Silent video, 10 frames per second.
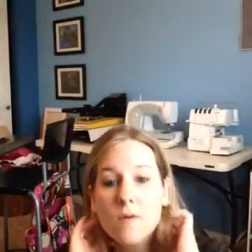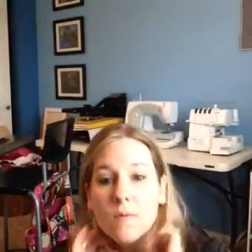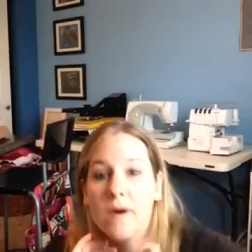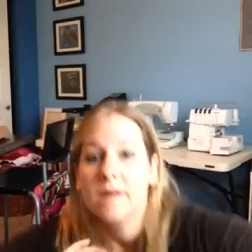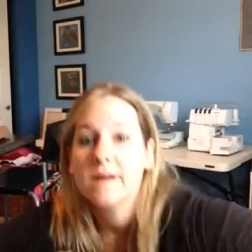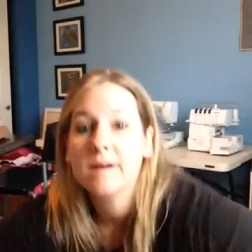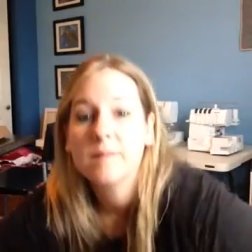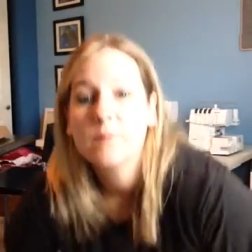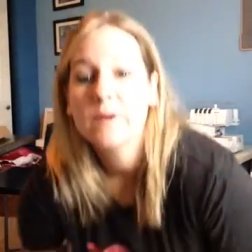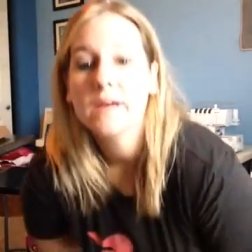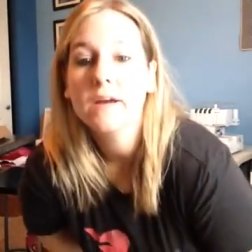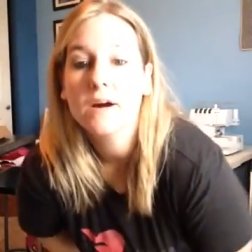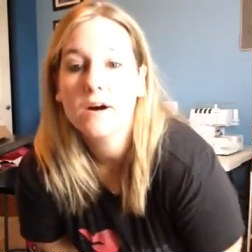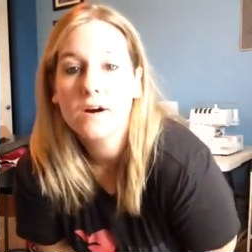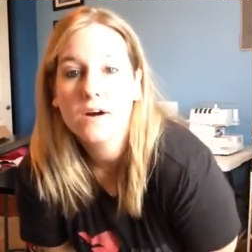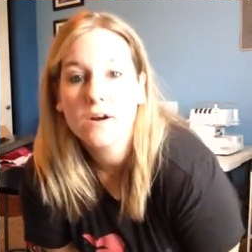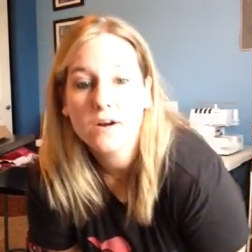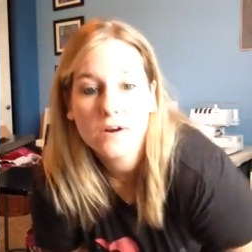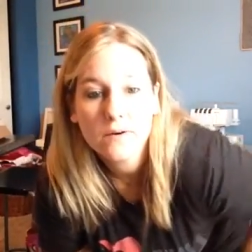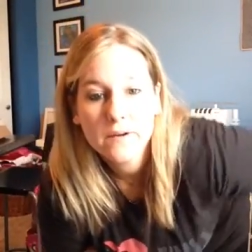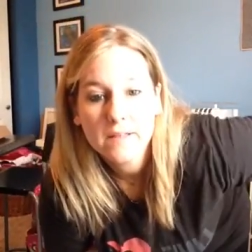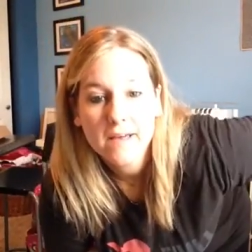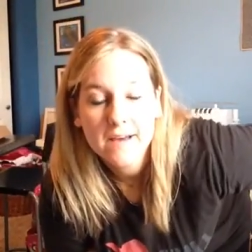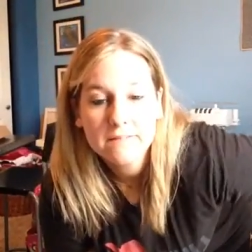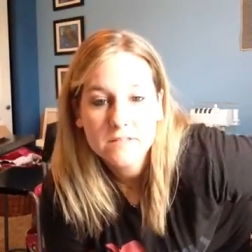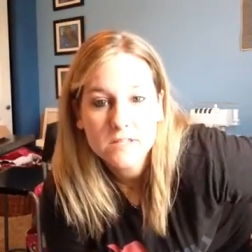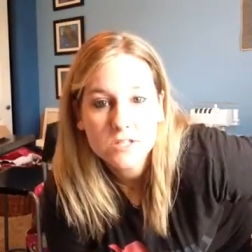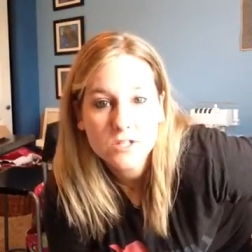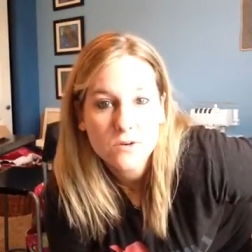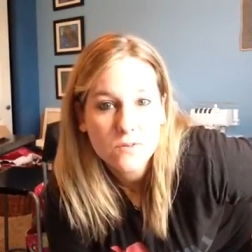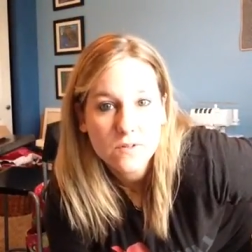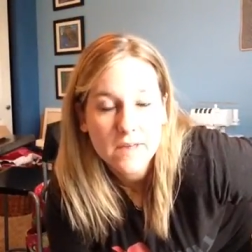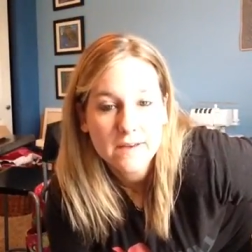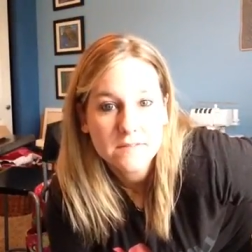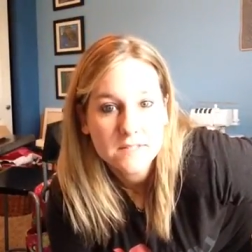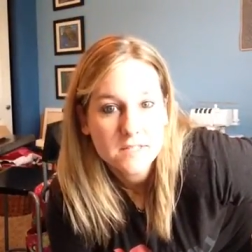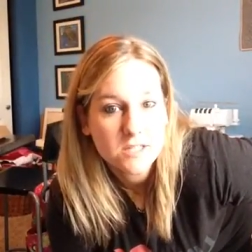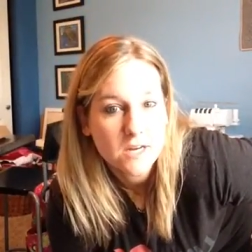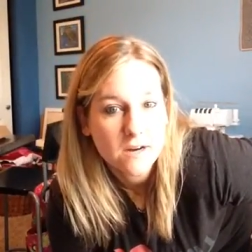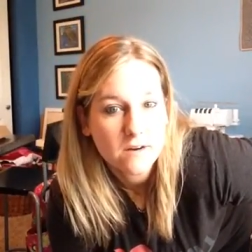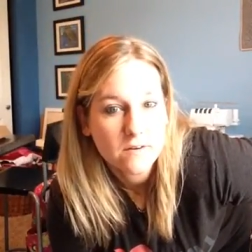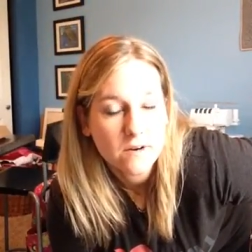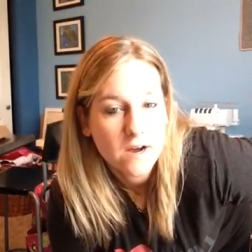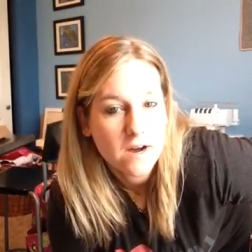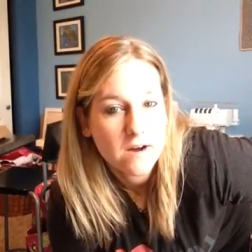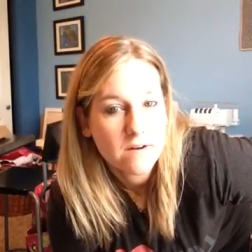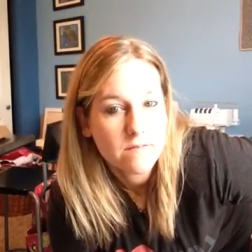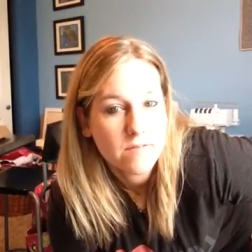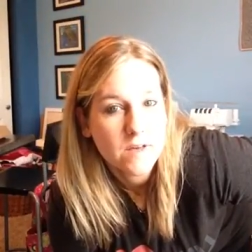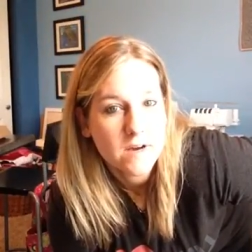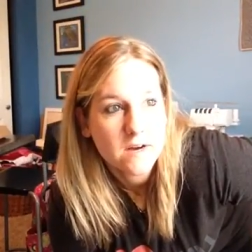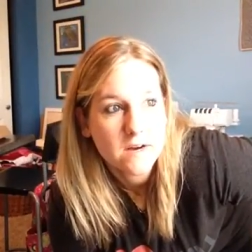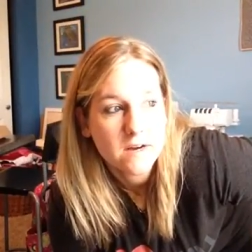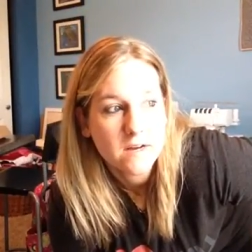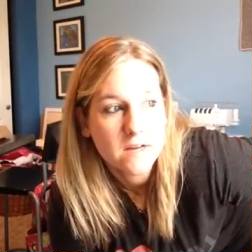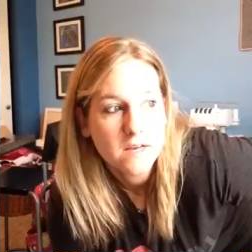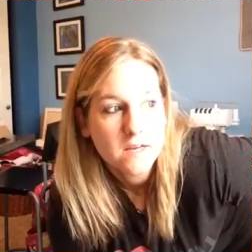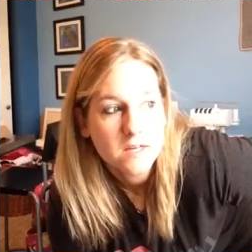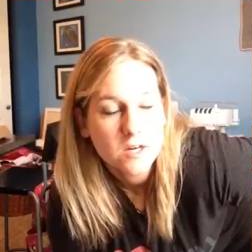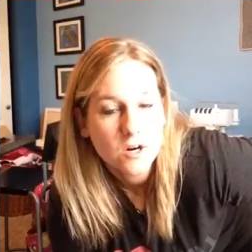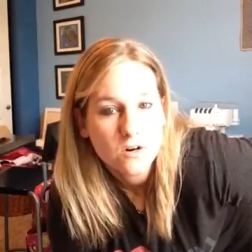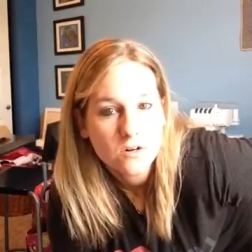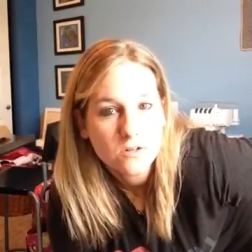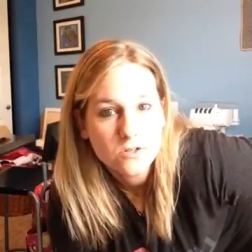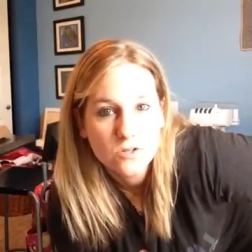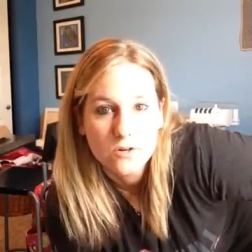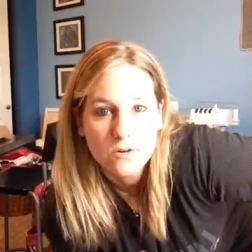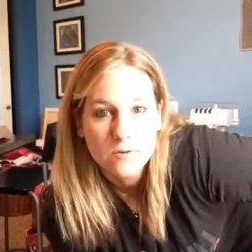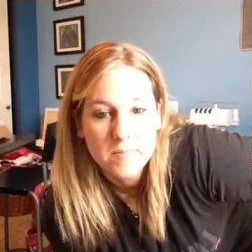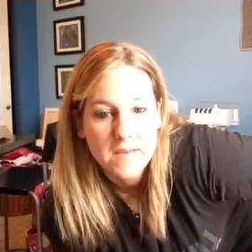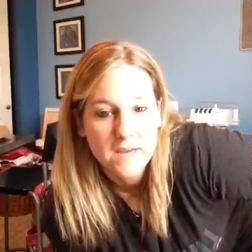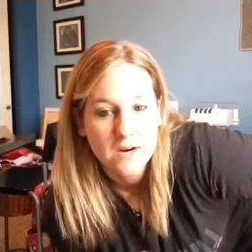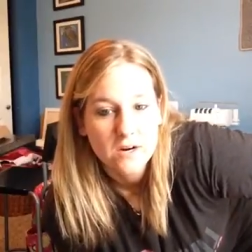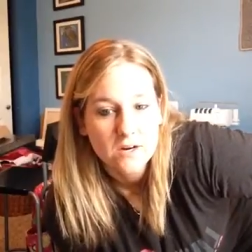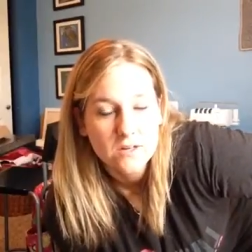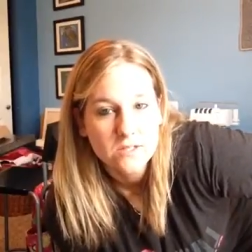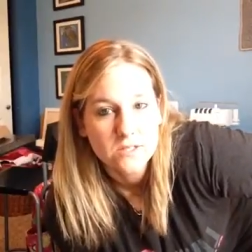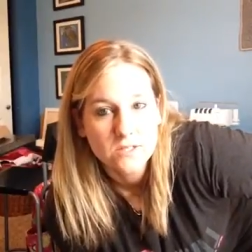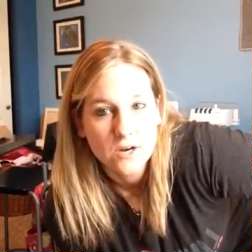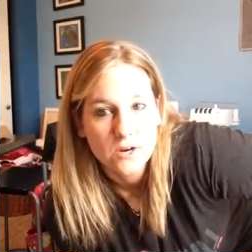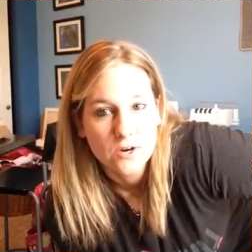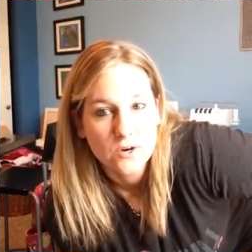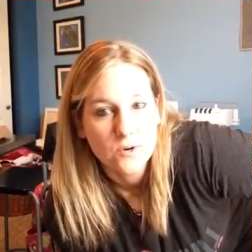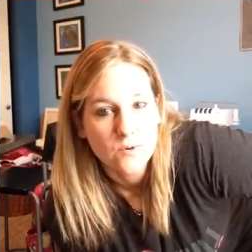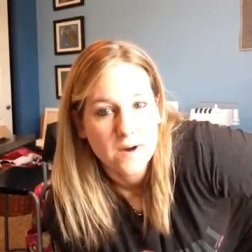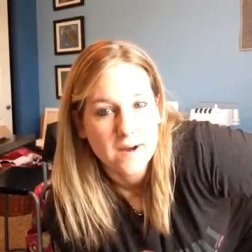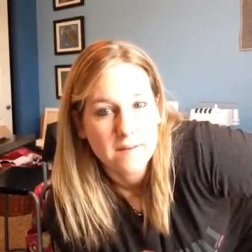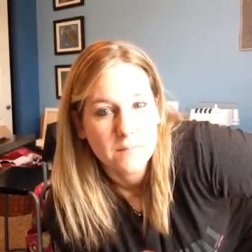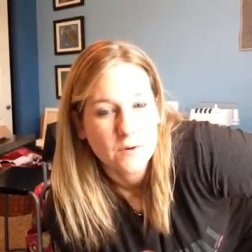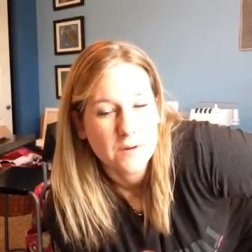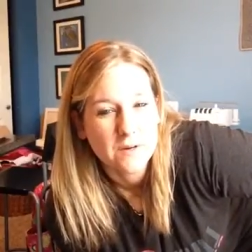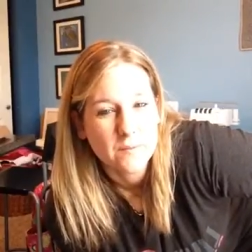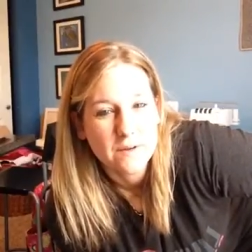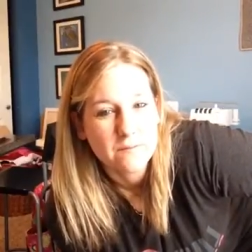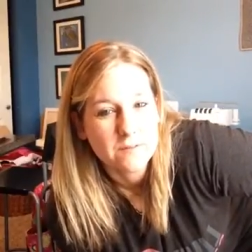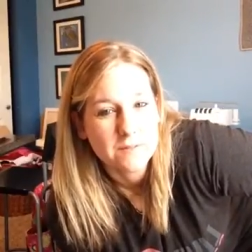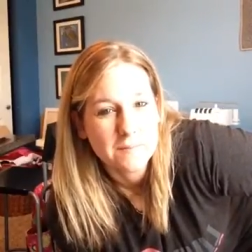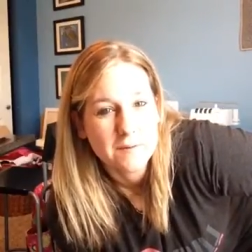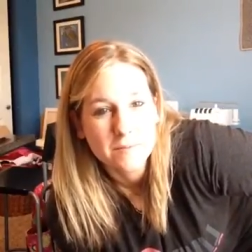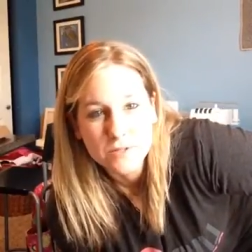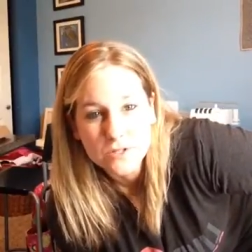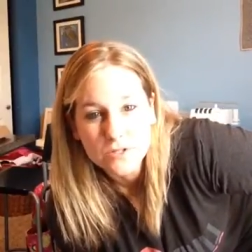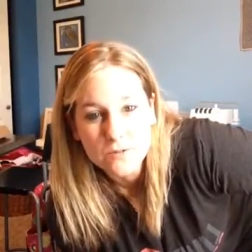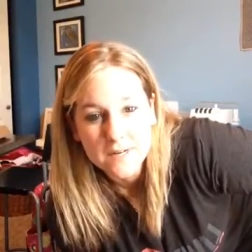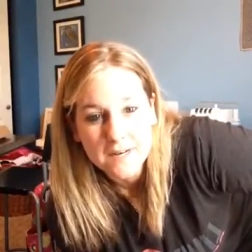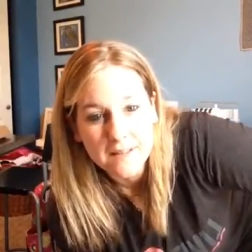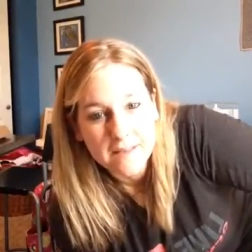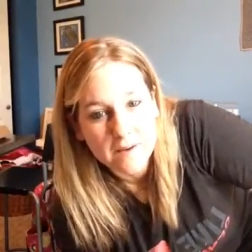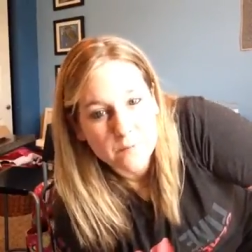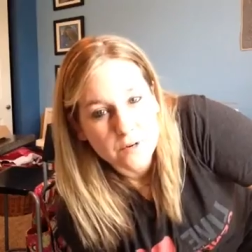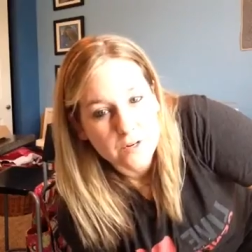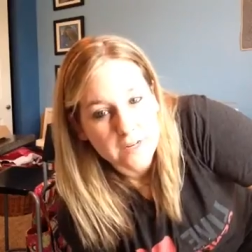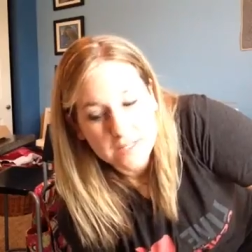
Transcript: Welcome. We are going live to show the live stitch out of the Girl Troll Peeker. So I'm going to wait for some people to join and then we'll get